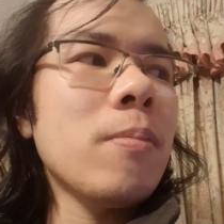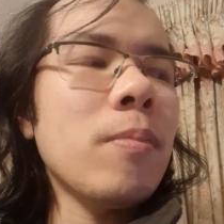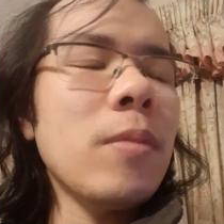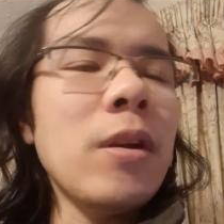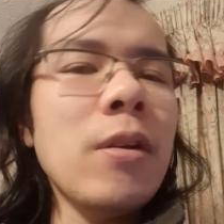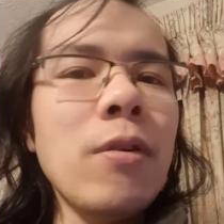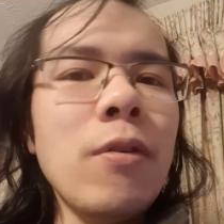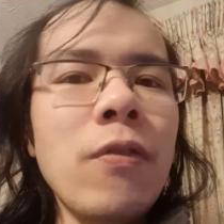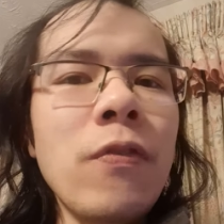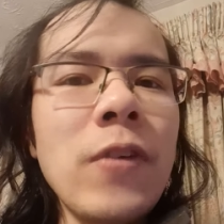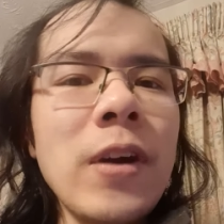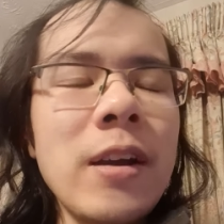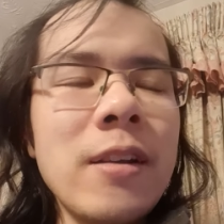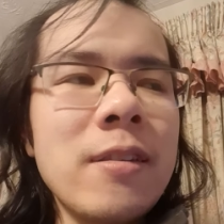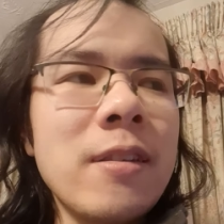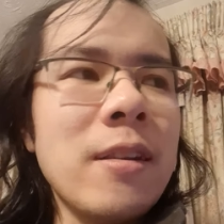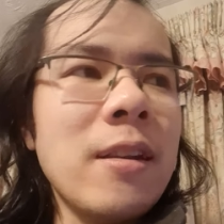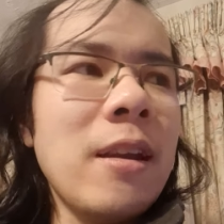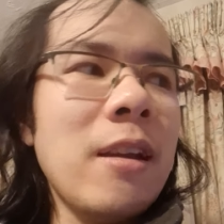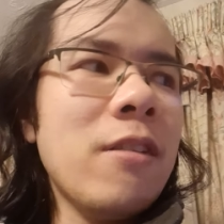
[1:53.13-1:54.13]
you know,
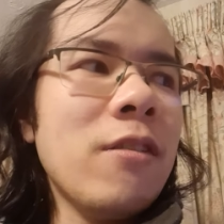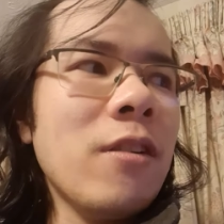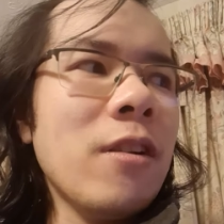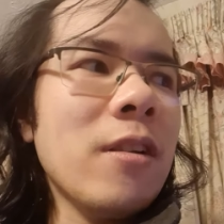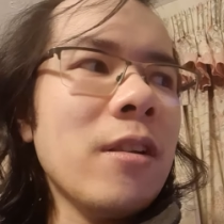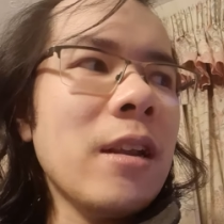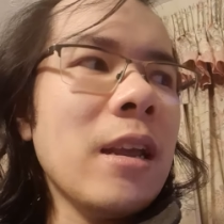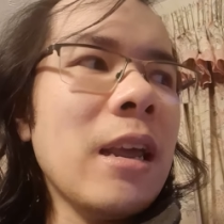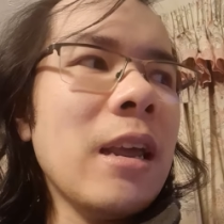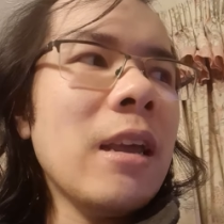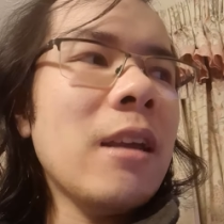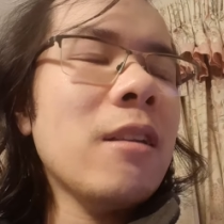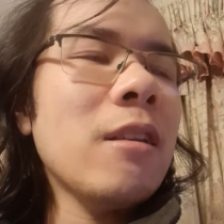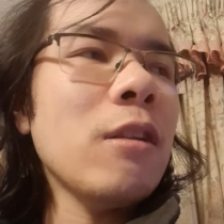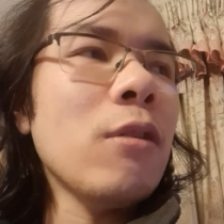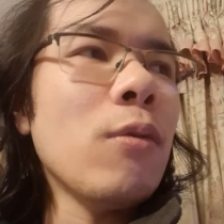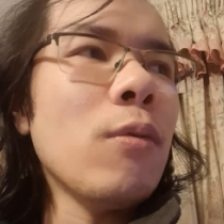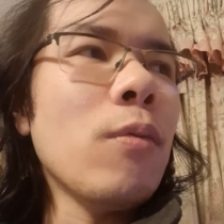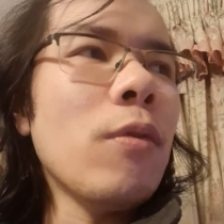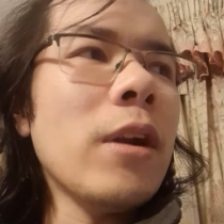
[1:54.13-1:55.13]
thanks to the Nations League,
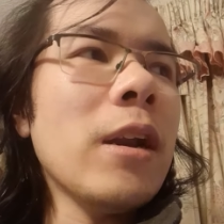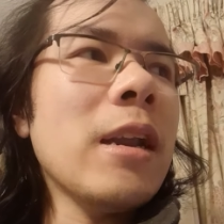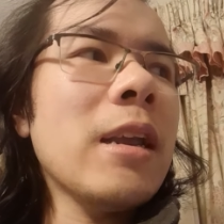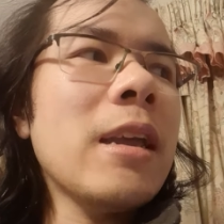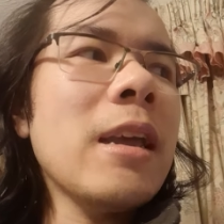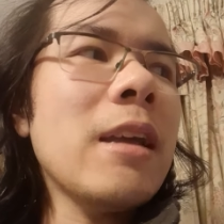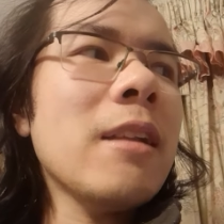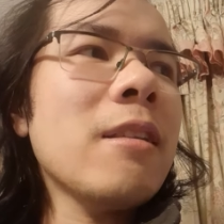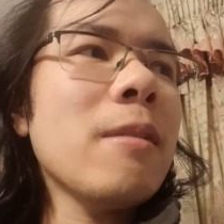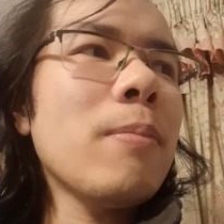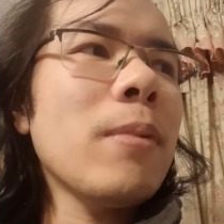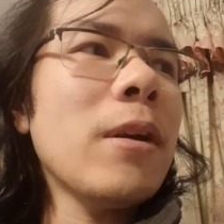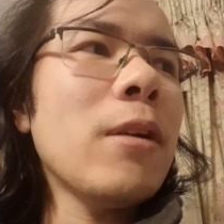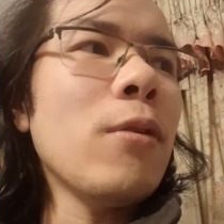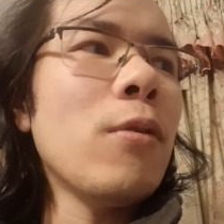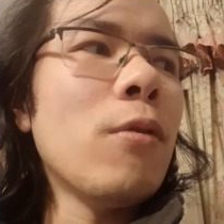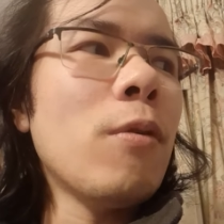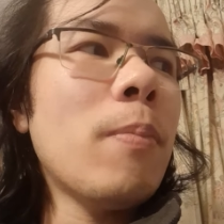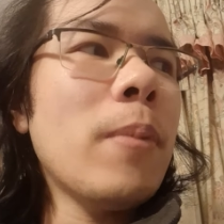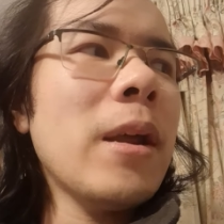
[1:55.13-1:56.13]
they don't really get to play
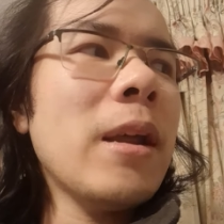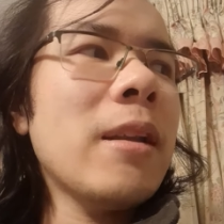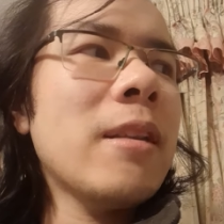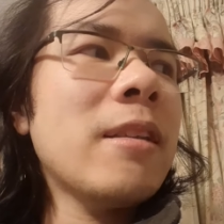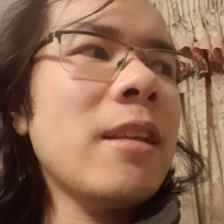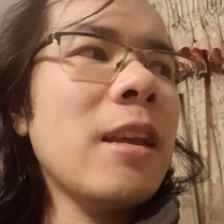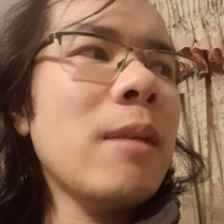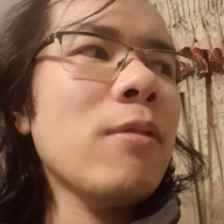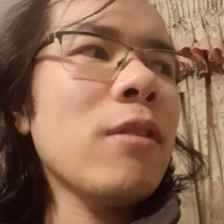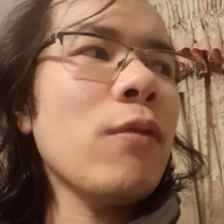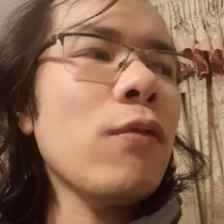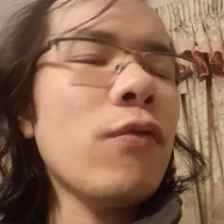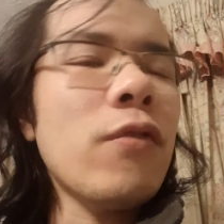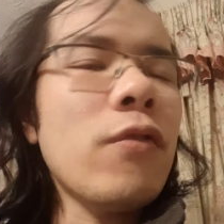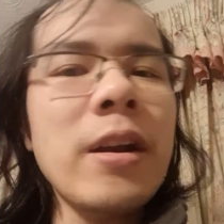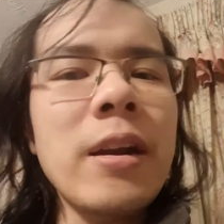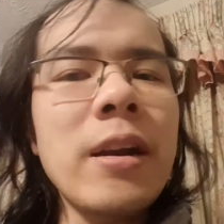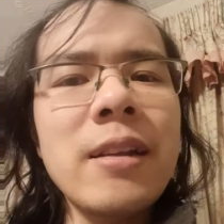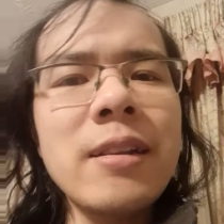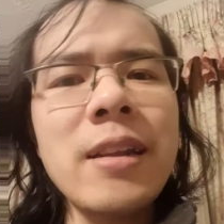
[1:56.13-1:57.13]
European teams in
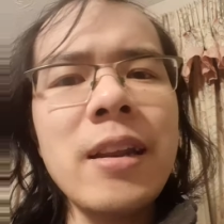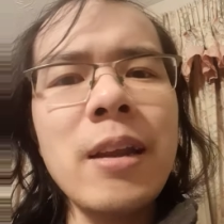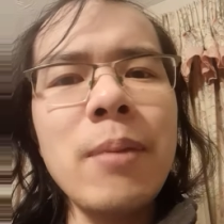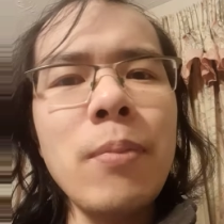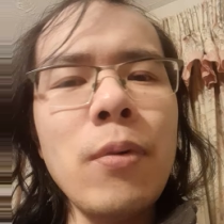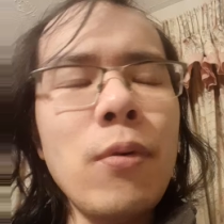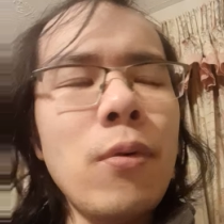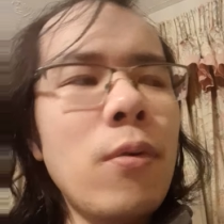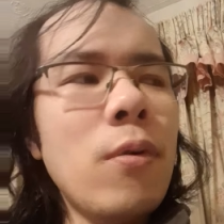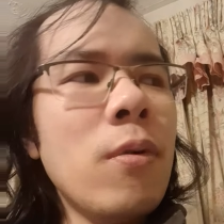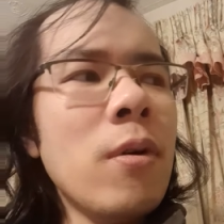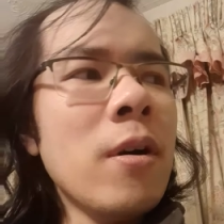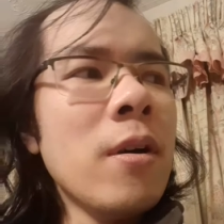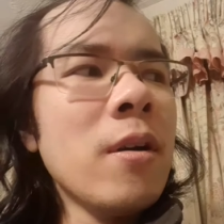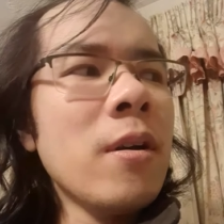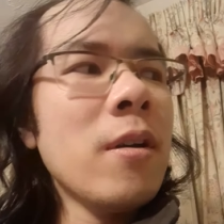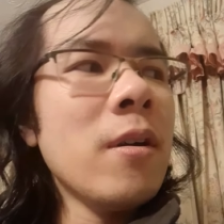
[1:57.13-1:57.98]
friendlies anymore.